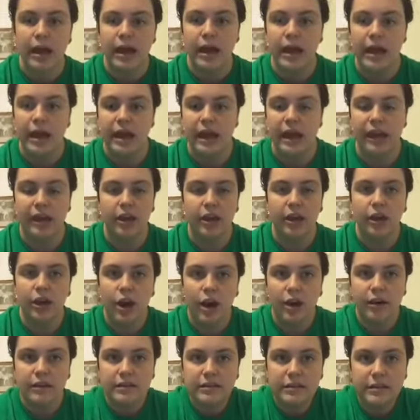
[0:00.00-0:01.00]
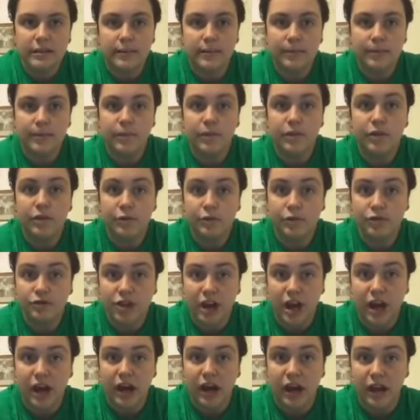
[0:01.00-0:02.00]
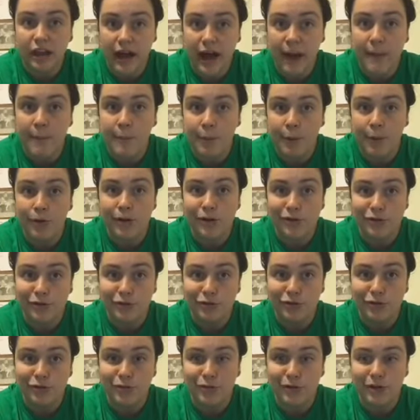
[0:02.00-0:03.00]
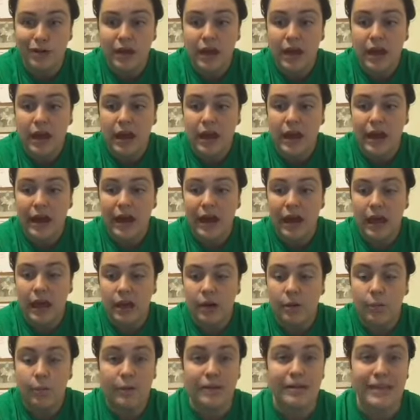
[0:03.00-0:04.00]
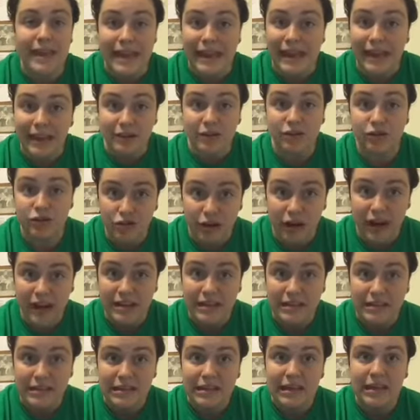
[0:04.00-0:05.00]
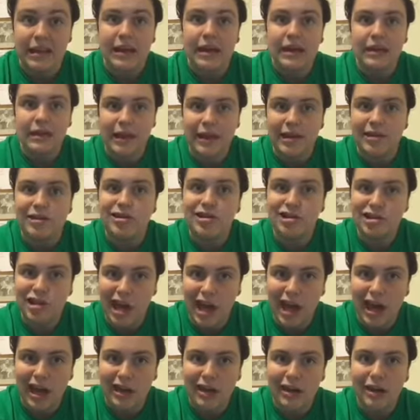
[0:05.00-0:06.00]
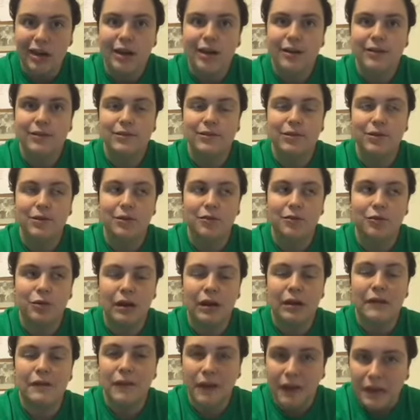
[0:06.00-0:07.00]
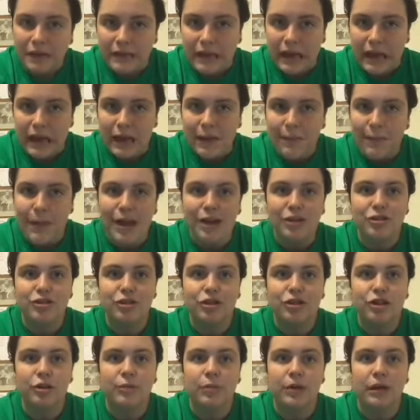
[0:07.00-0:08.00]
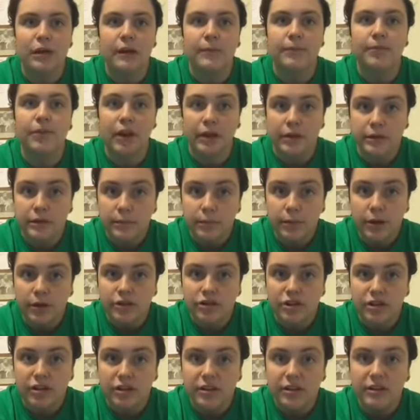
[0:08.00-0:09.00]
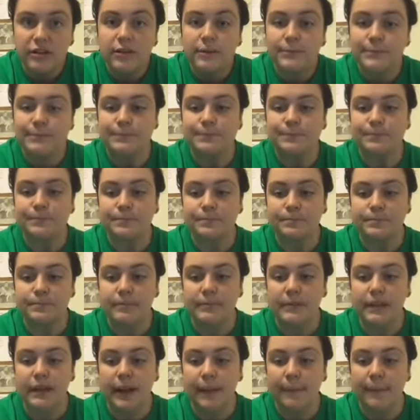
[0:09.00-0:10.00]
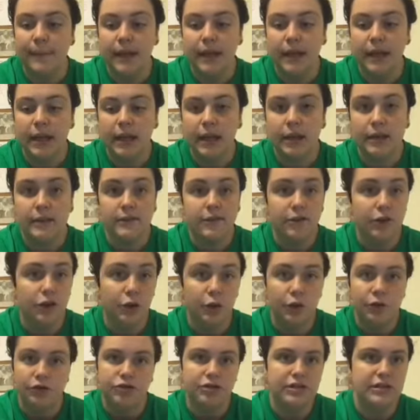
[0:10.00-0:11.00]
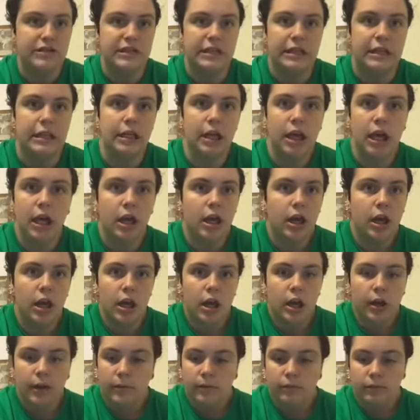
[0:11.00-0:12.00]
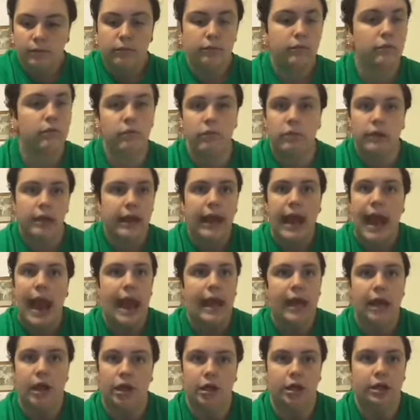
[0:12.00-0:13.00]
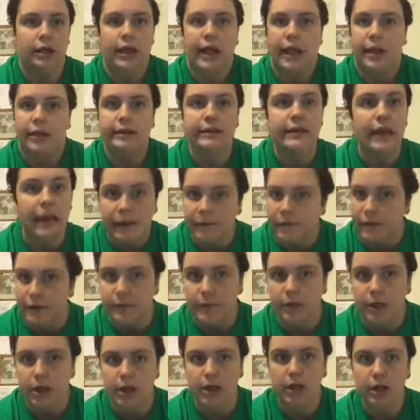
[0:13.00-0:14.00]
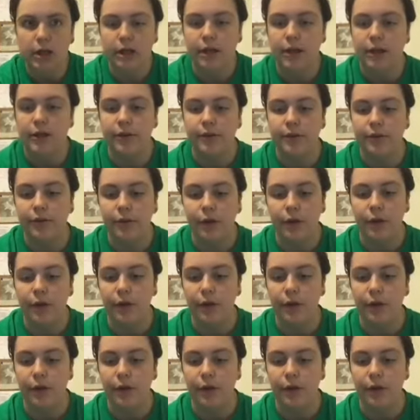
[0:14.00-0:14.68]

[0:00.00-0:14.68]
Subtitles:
it can cause them to shed a lot more than usual, and when they get stressed, they shed. So during fair time, make sure you bring tons of brushes because you'll just see cat hair clouds everywhere. So